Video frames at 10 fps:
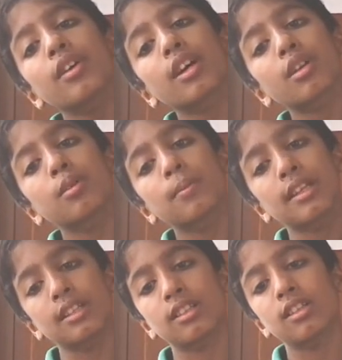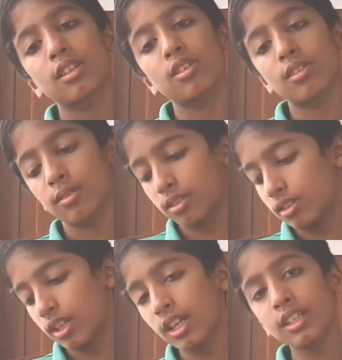air to breathe,
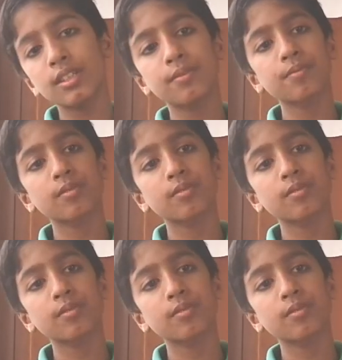right?